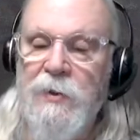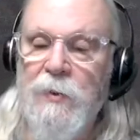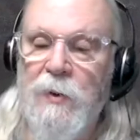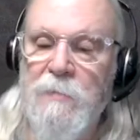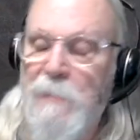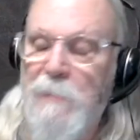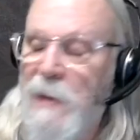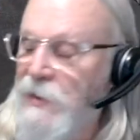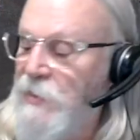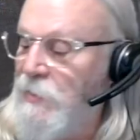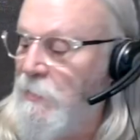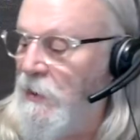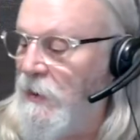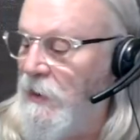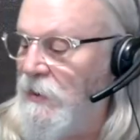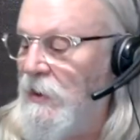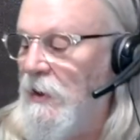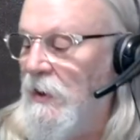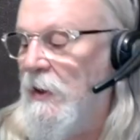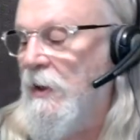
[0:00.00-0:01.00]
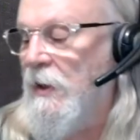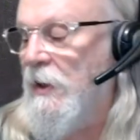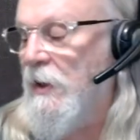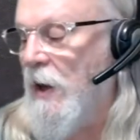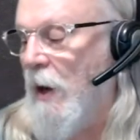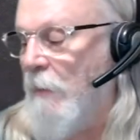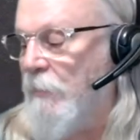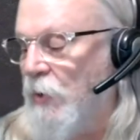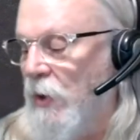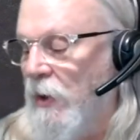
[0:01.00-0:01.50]
doing measurements,
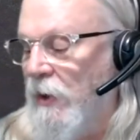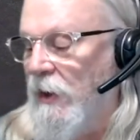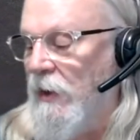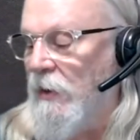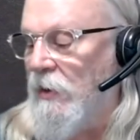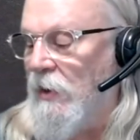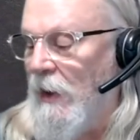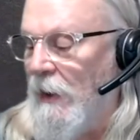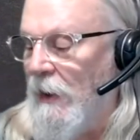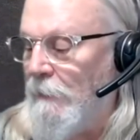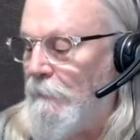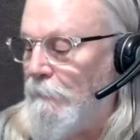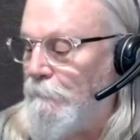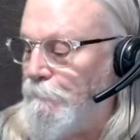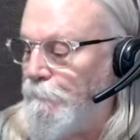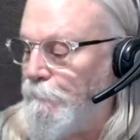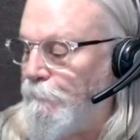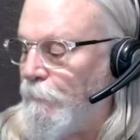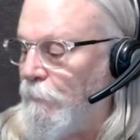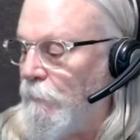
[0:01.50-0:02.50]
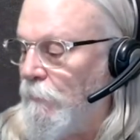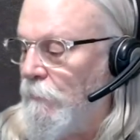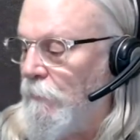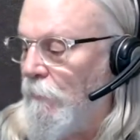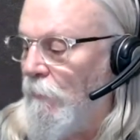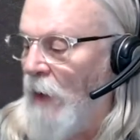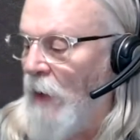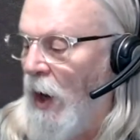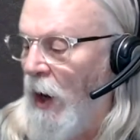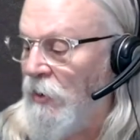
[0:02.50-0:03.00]
I'm trying to get that.
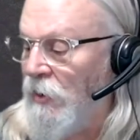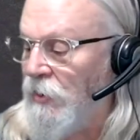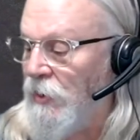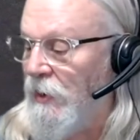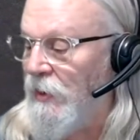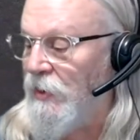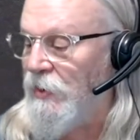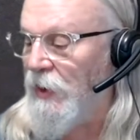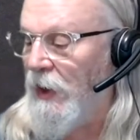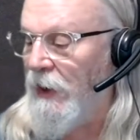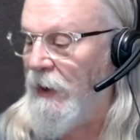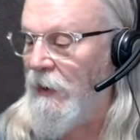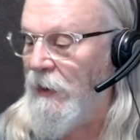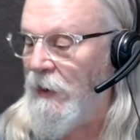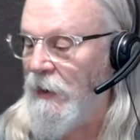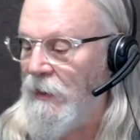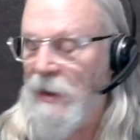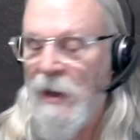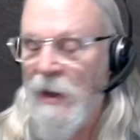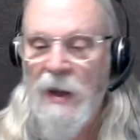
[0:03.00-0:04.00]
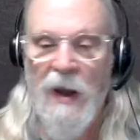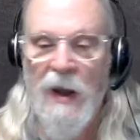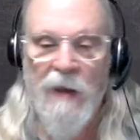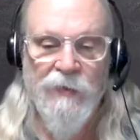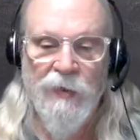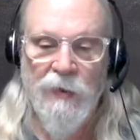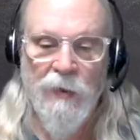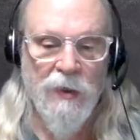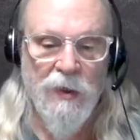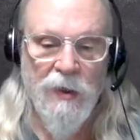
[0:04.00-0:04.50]
I also decided that
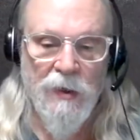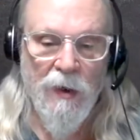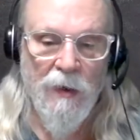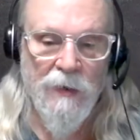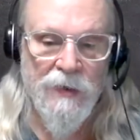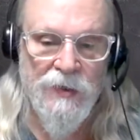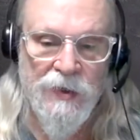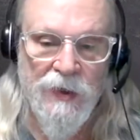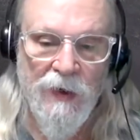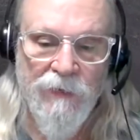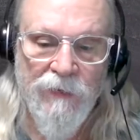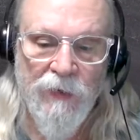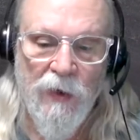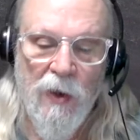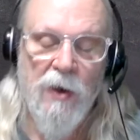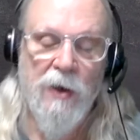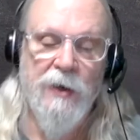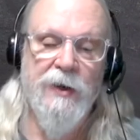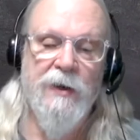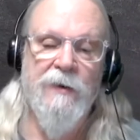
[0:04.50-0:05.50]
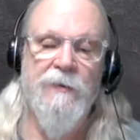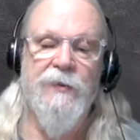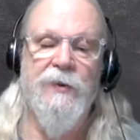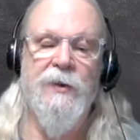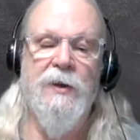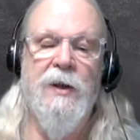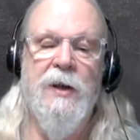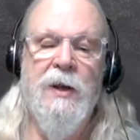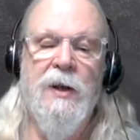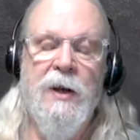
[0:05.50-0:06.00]
after looking at all this stuff long enough
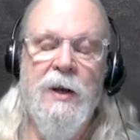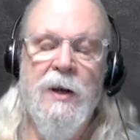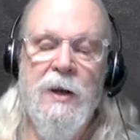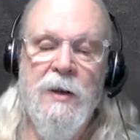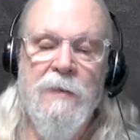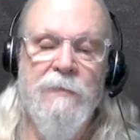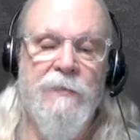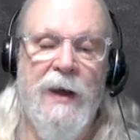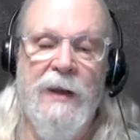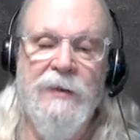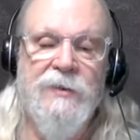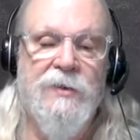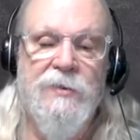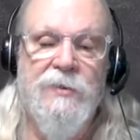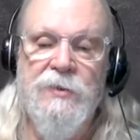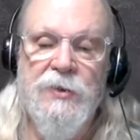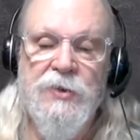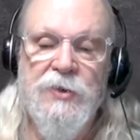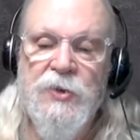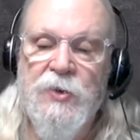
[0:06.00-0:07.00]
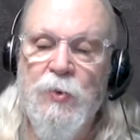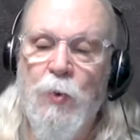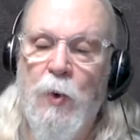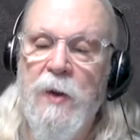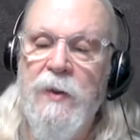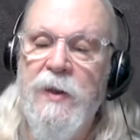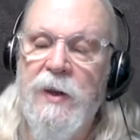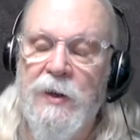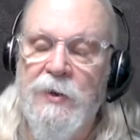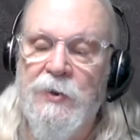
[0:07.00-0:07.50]
that that's just the
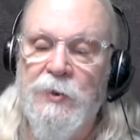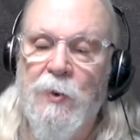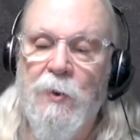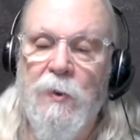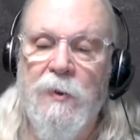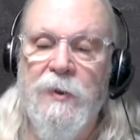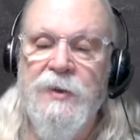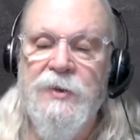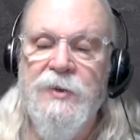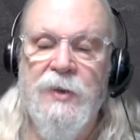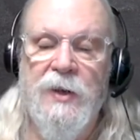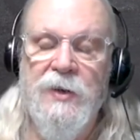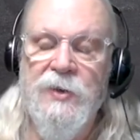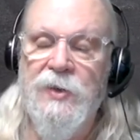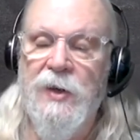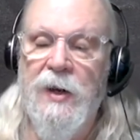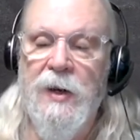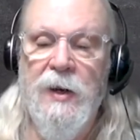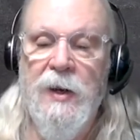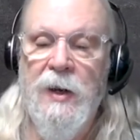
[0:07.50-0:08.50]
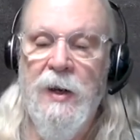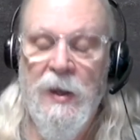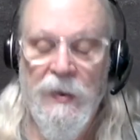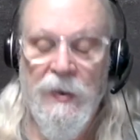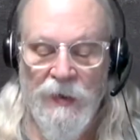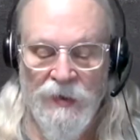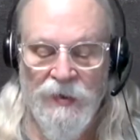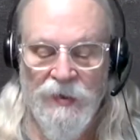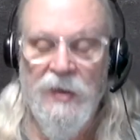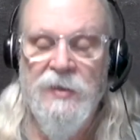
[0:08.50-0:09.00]
way they control this. They say
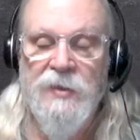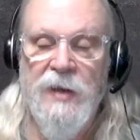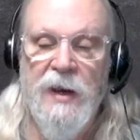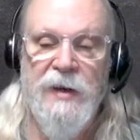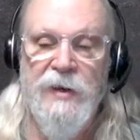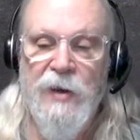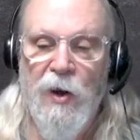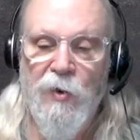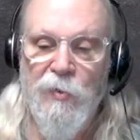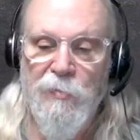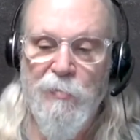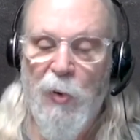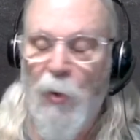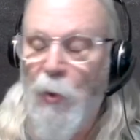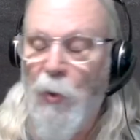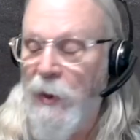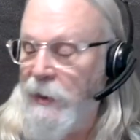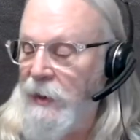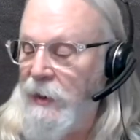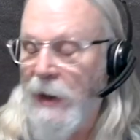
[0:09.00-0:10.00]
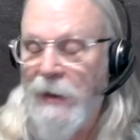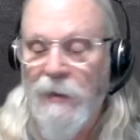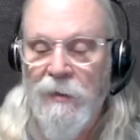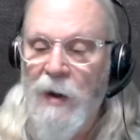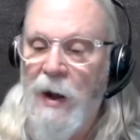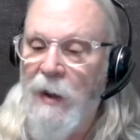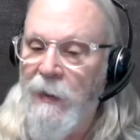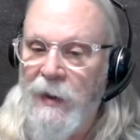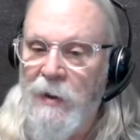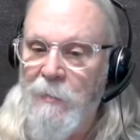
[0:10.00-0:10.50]
this is a known point. I don't
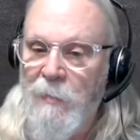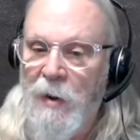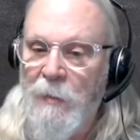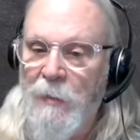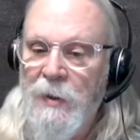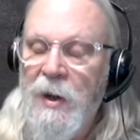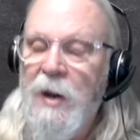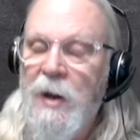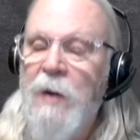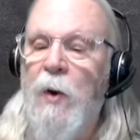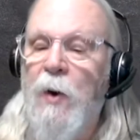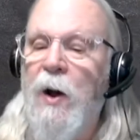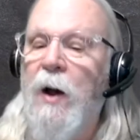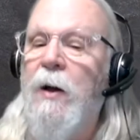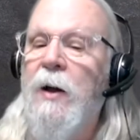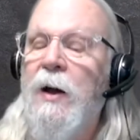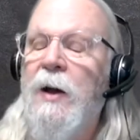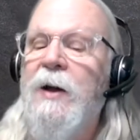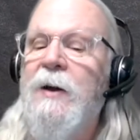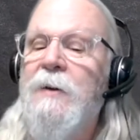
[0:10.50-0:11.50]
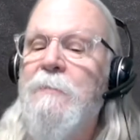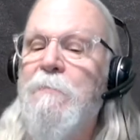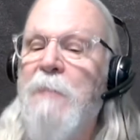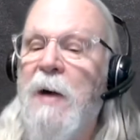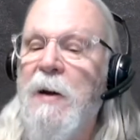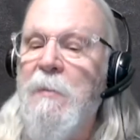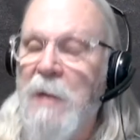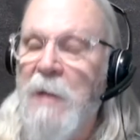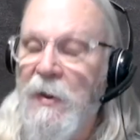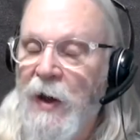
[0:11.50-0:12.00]
know how they come up. Well,
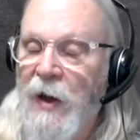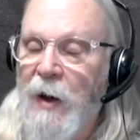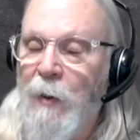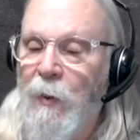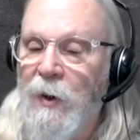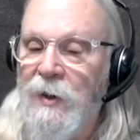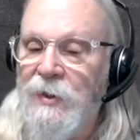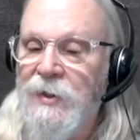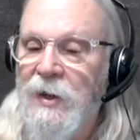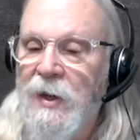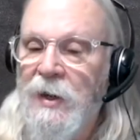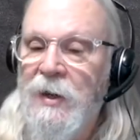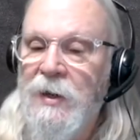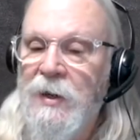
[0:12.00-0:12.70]
my thought was